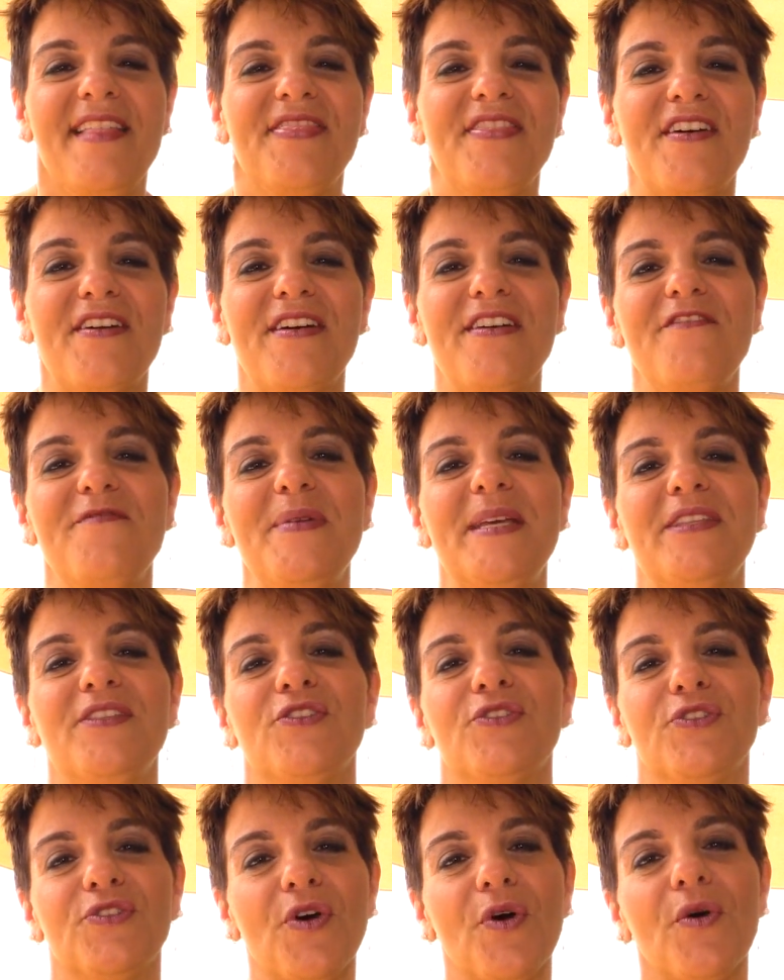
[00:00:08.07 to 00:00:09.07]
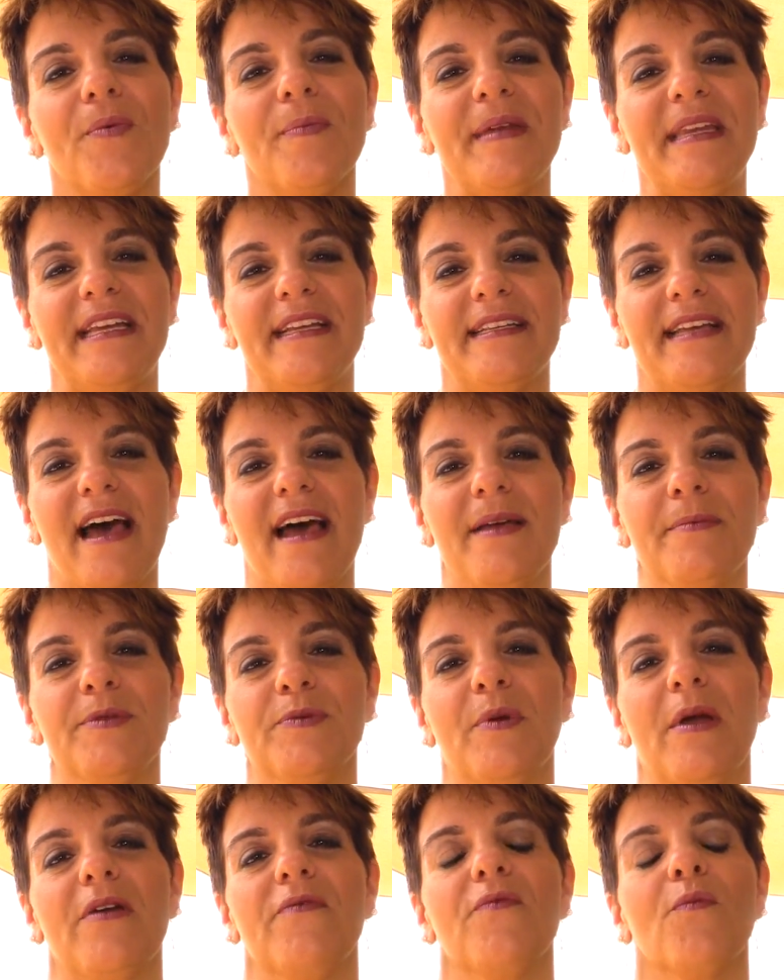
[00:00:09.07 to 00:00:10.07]
There have been so many
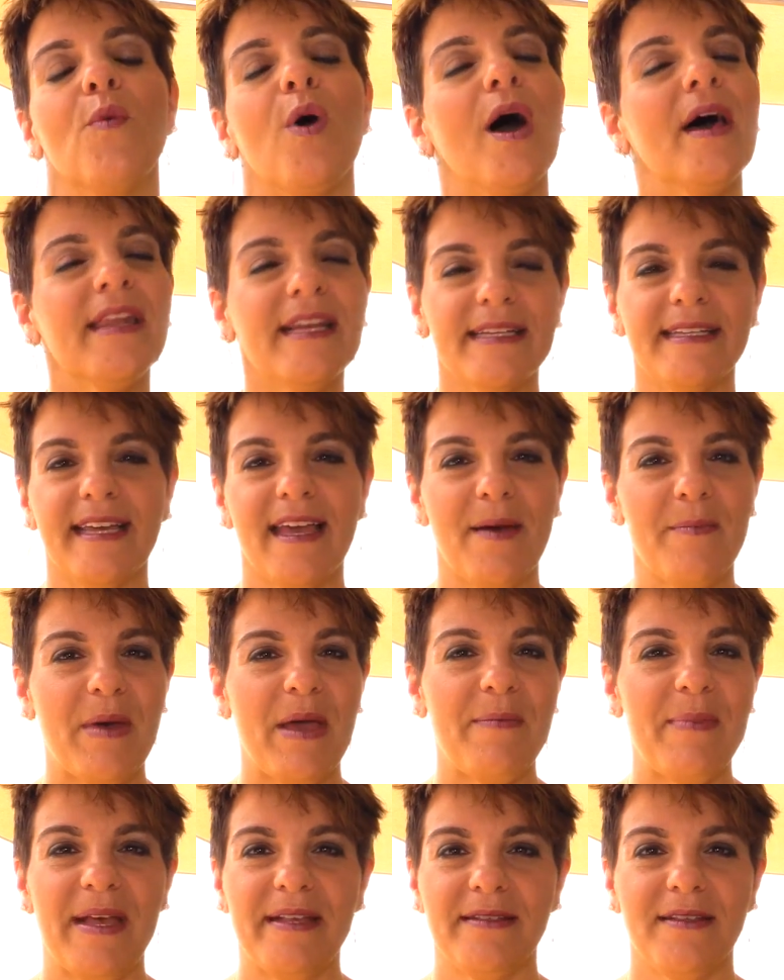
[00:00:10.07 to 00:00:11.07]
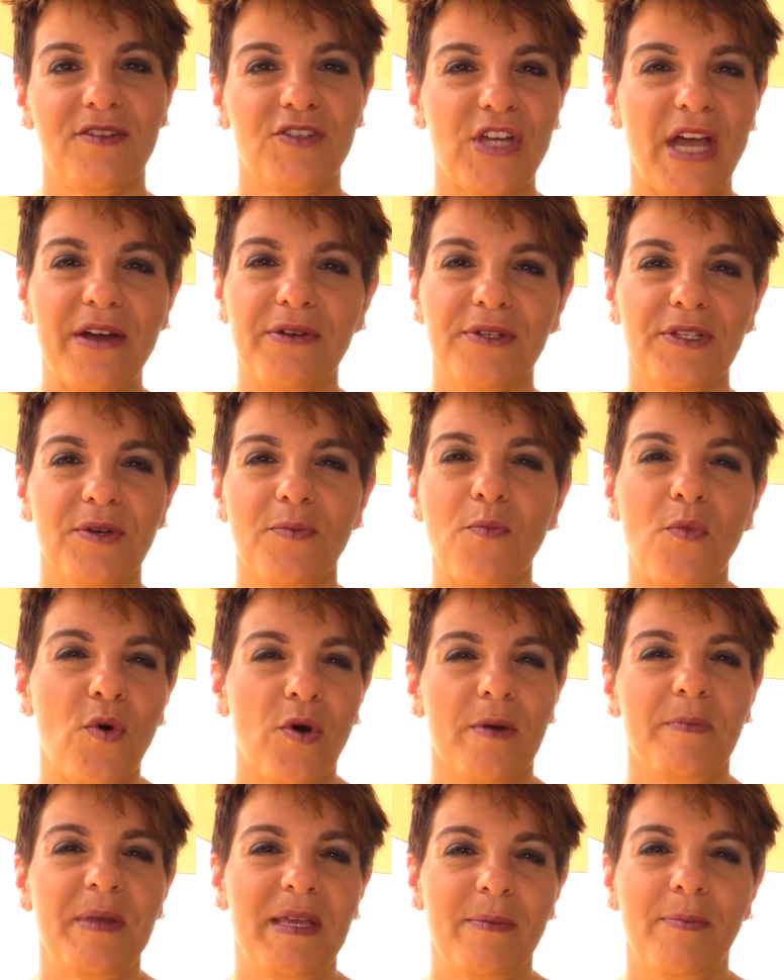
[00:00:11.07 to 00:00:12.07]
times where I've wanted to get my message out to
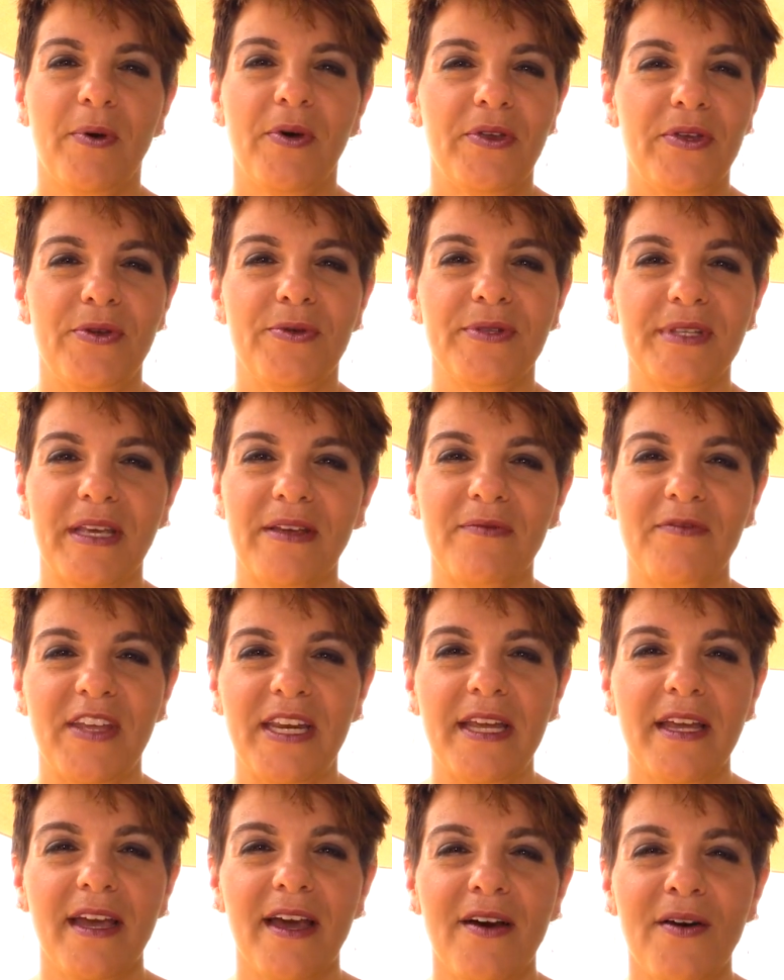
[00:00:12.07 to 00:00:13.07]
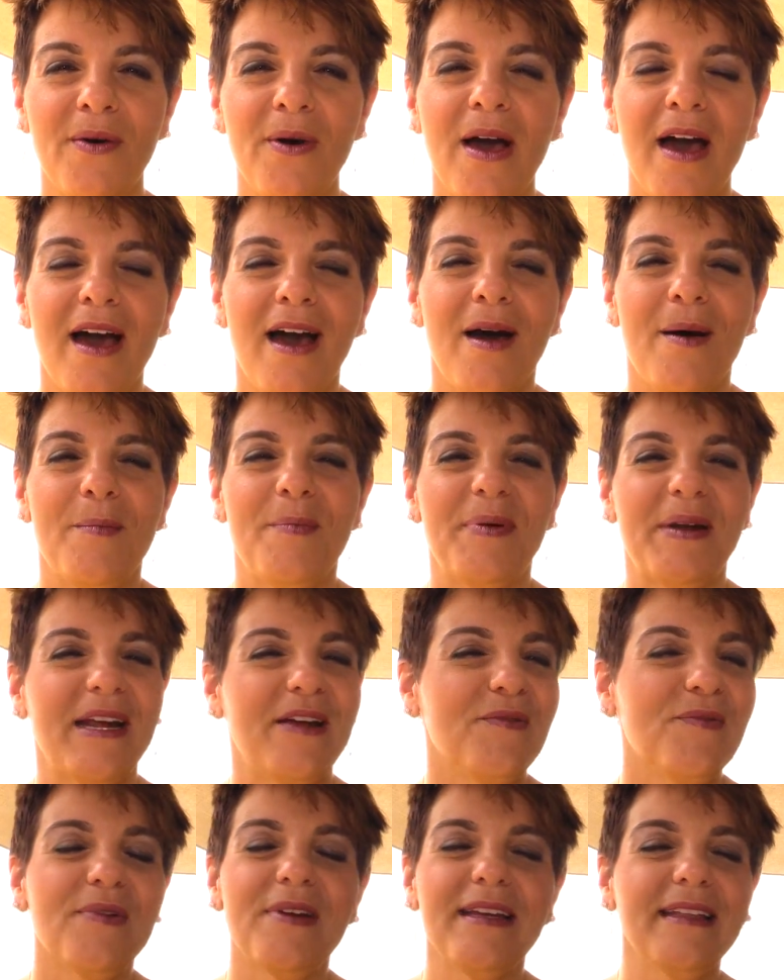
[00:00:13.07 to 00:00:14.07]
more people using video, but
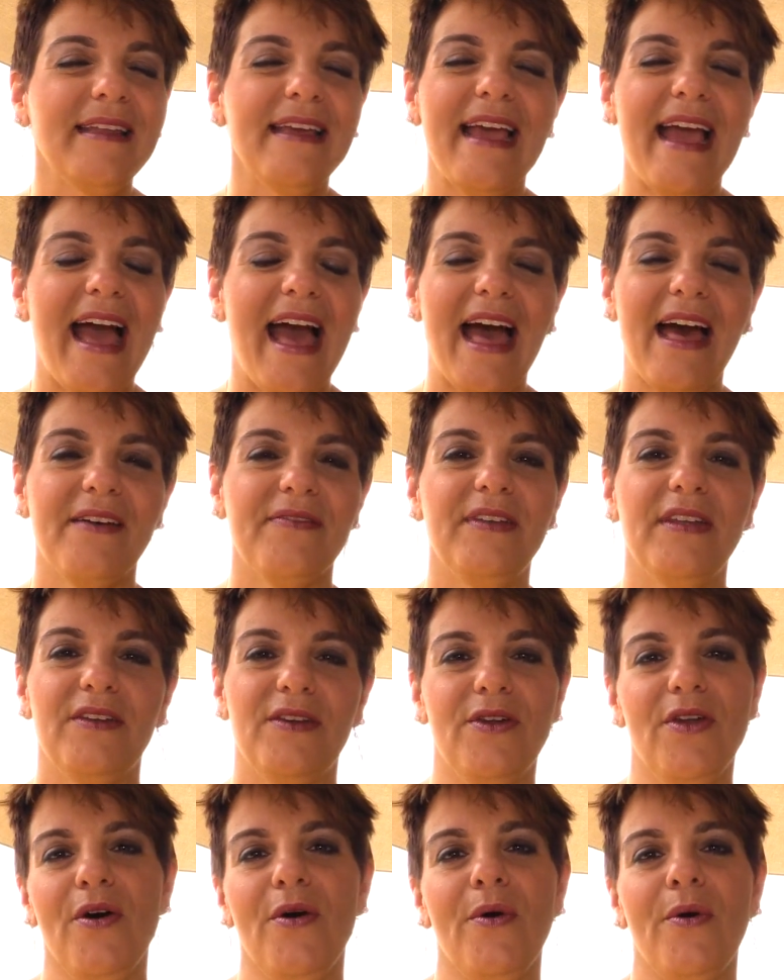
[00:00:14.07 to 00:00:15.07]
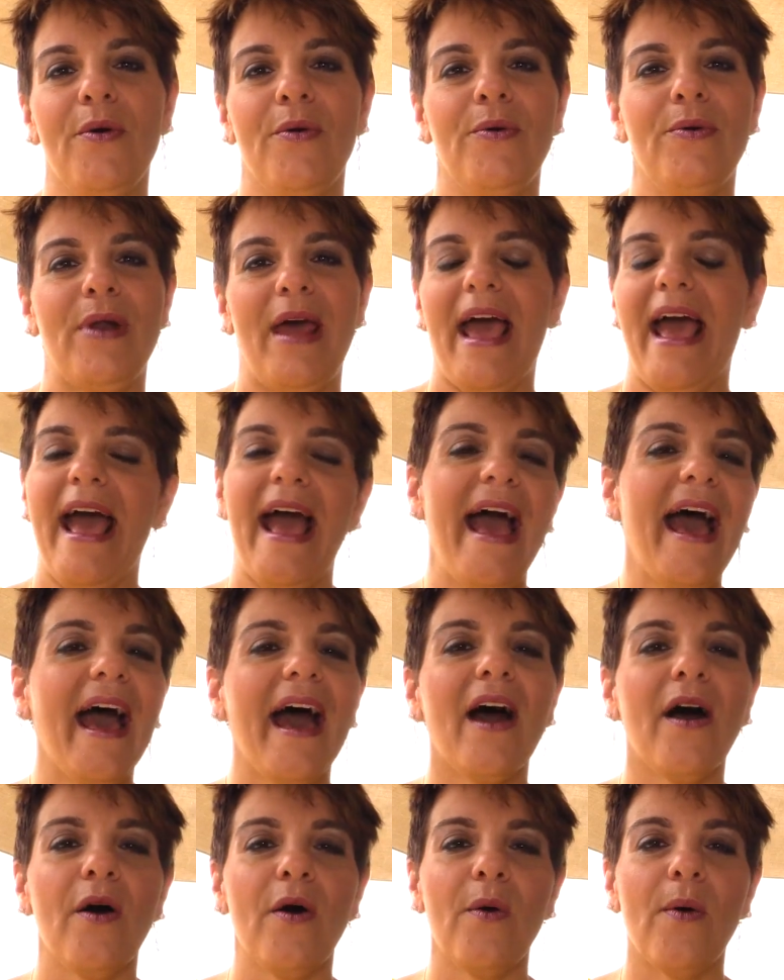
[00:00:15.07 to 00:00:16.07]
I really haven't known
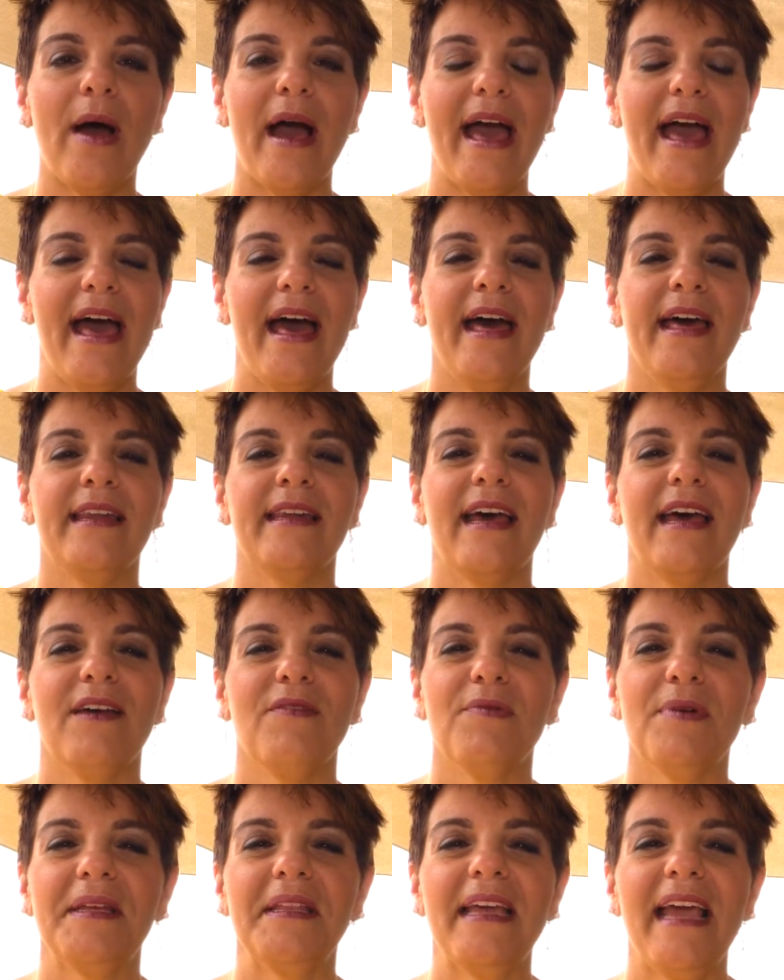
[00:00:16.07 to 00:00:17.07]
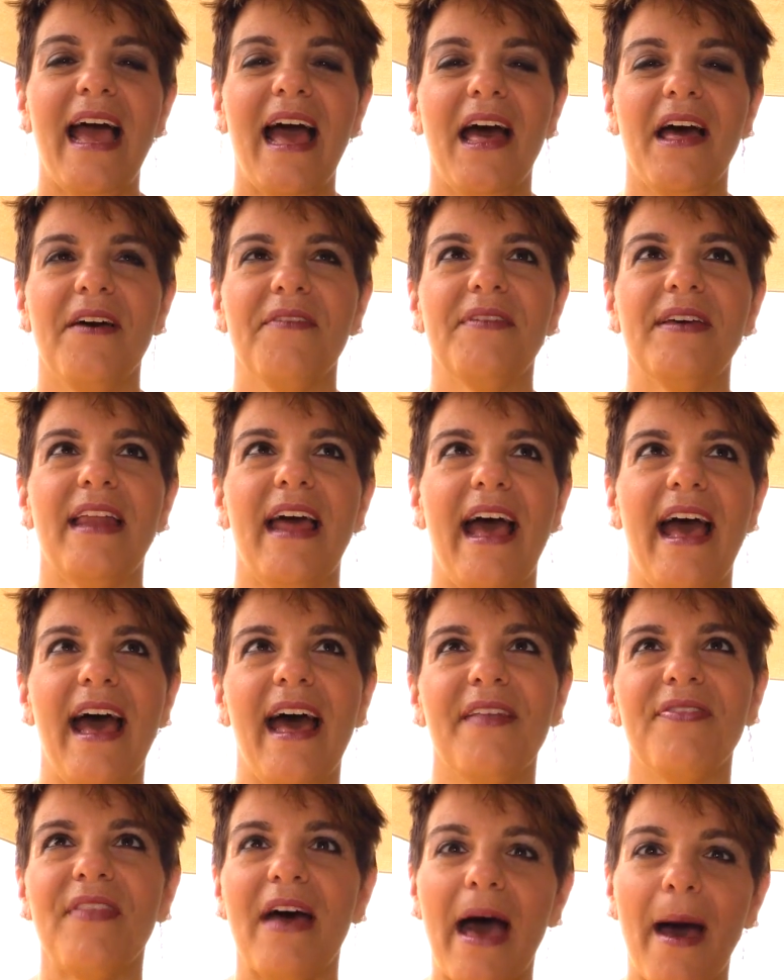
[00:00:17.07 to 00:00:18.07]
how, and I really haven't
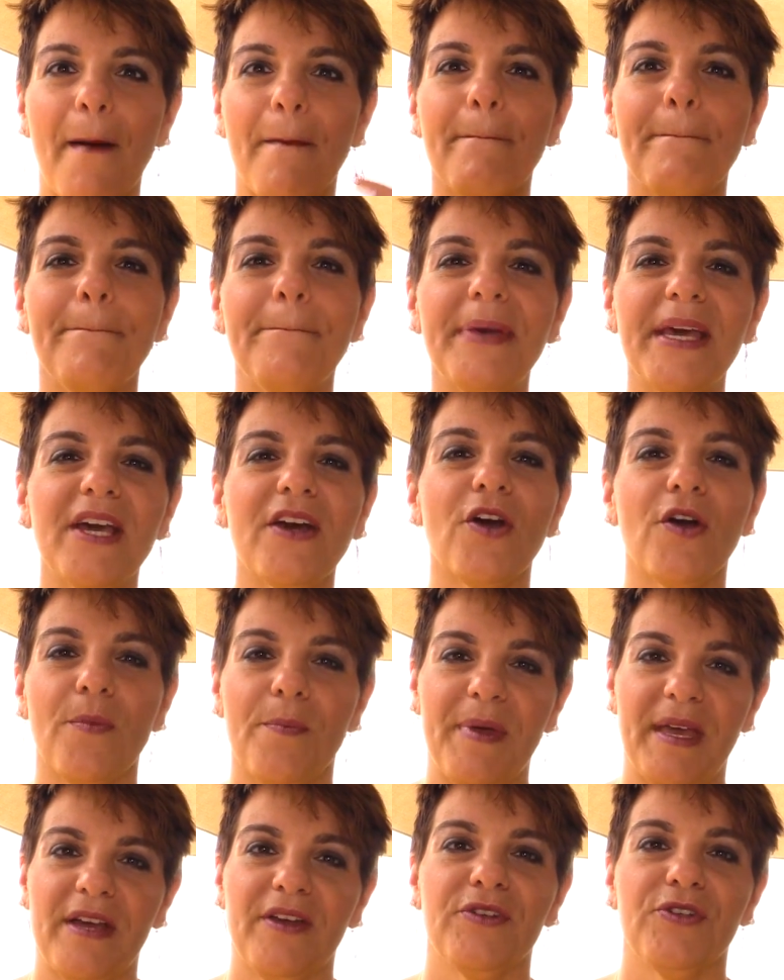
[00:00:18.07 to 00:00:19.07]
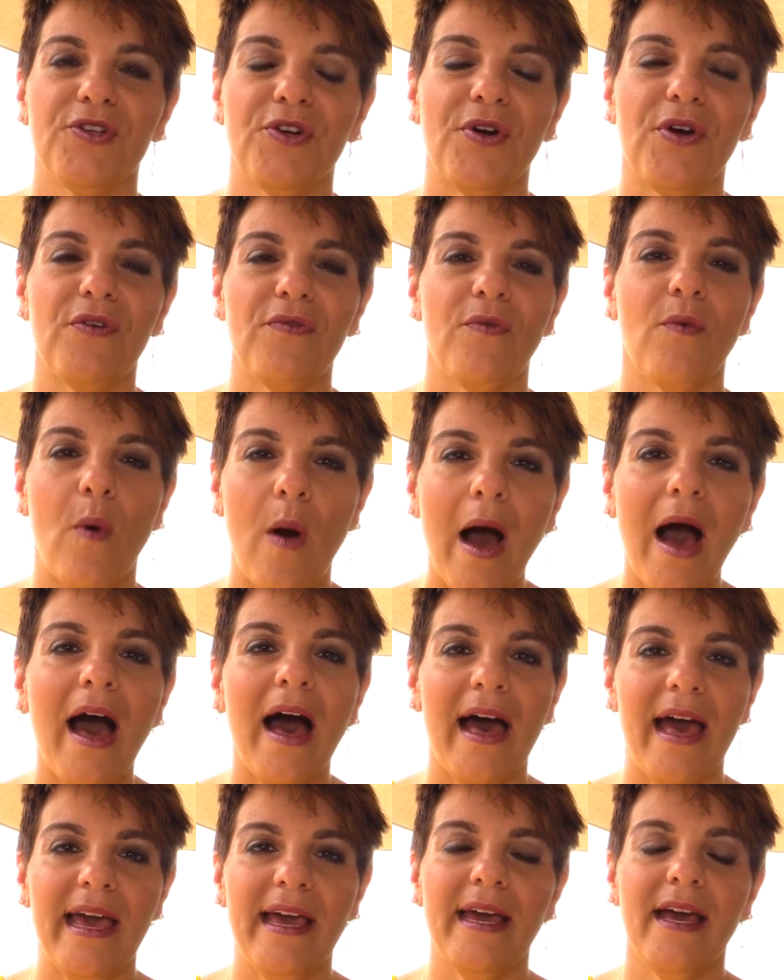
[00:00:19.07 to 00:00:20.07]
had that bigger picture of
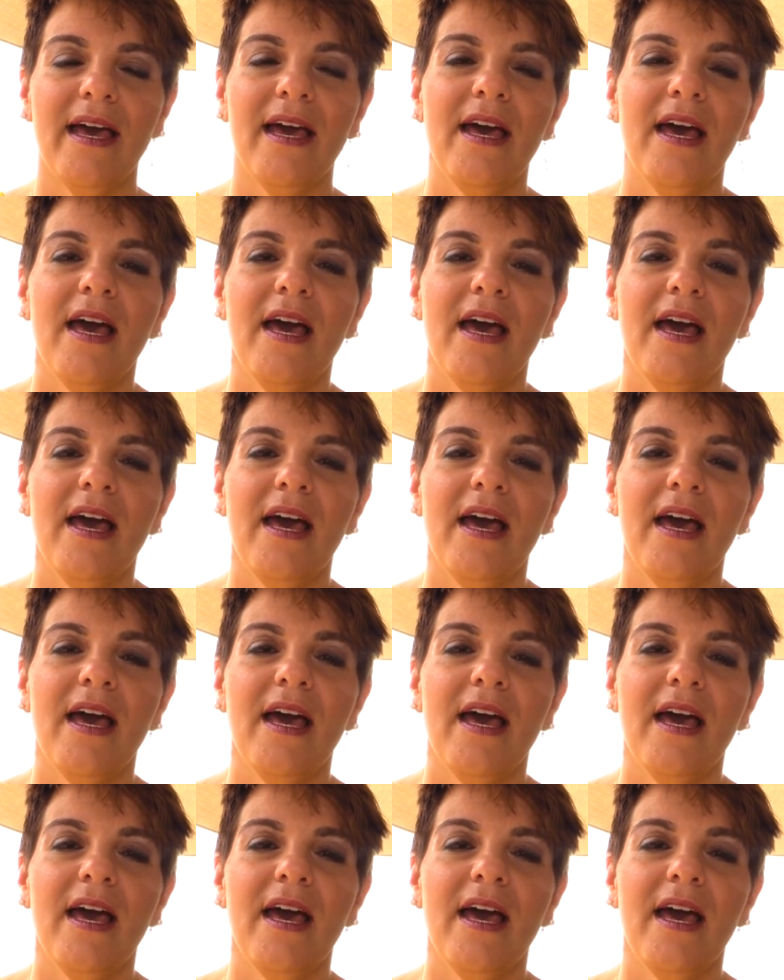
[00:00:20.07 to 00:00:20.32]
why.